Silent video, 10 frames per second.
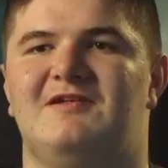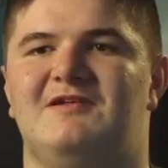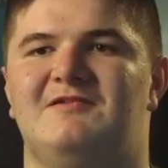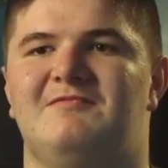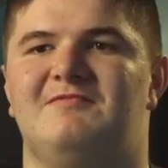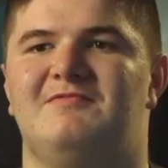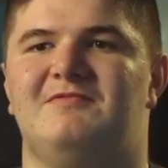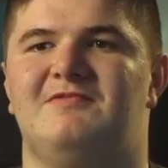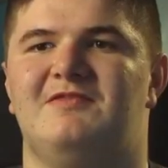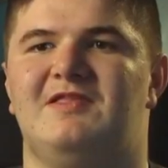I
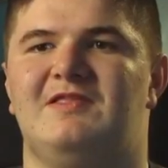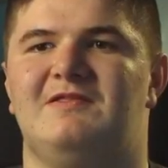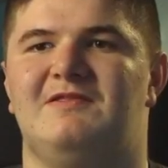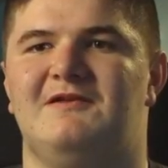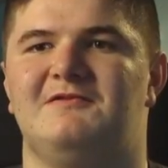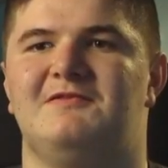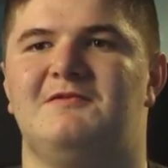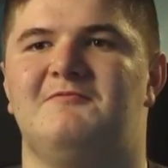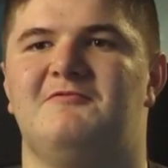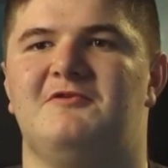thank
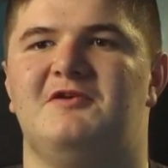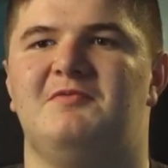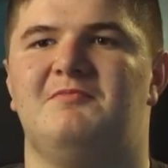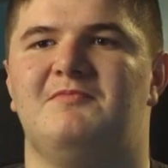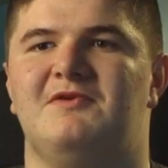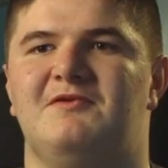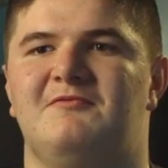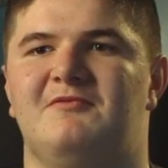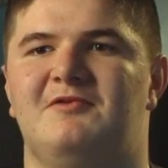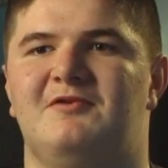them for helping
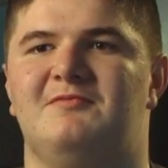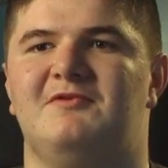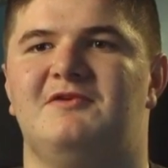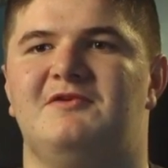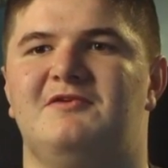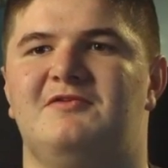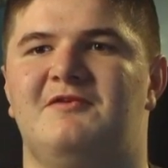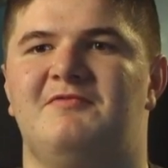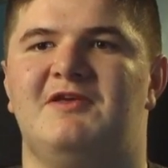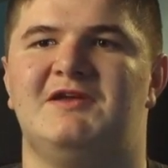me with all my
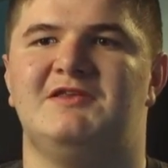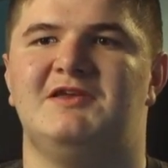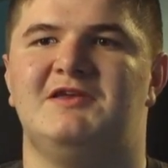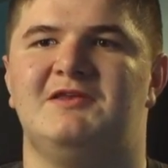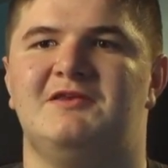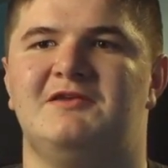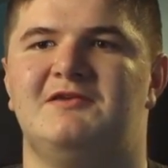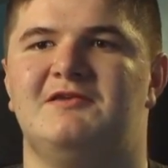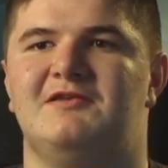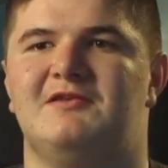stuff that I need
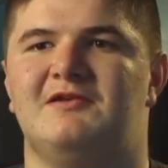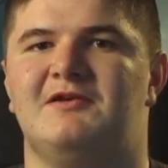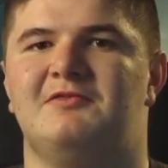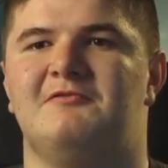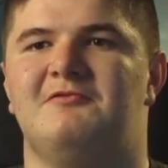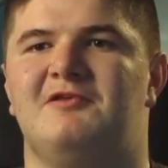and get through